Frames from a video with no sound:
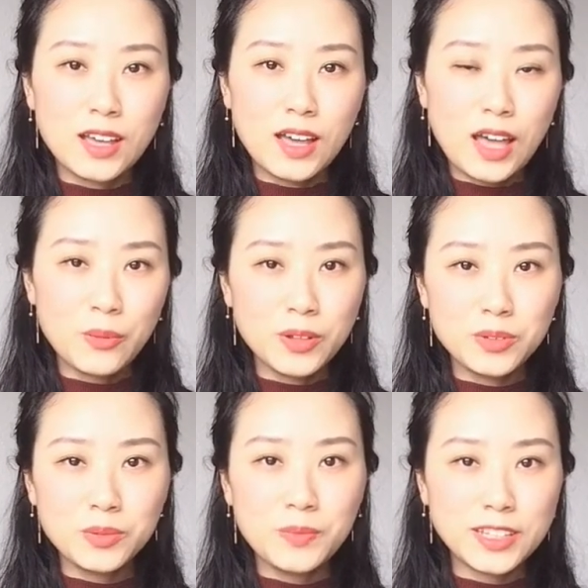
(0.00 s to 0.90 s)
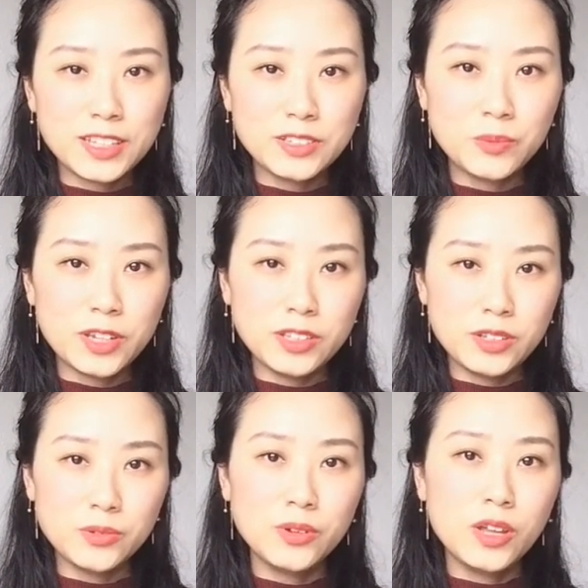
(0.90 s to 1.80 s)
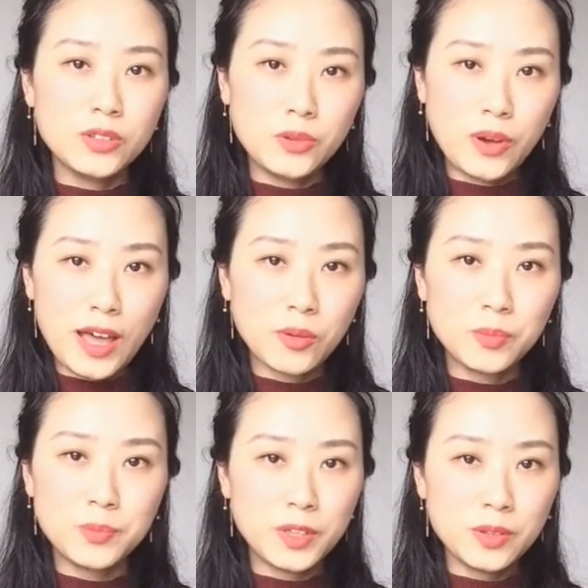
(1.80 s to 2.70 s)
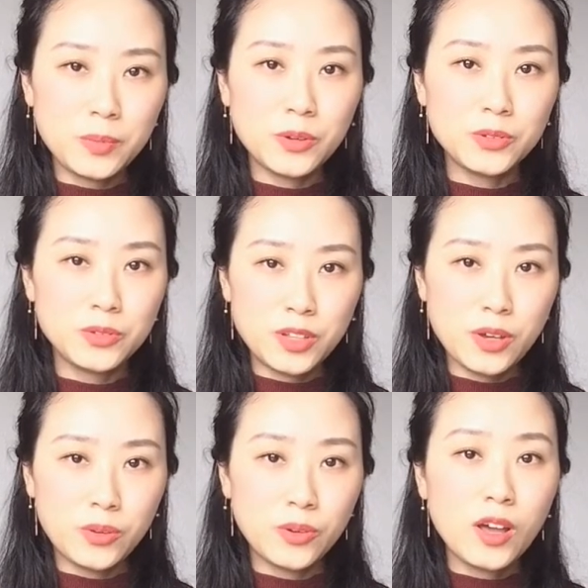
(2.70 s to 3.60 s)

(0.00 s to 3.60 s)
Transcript: I want to make this video to help people to know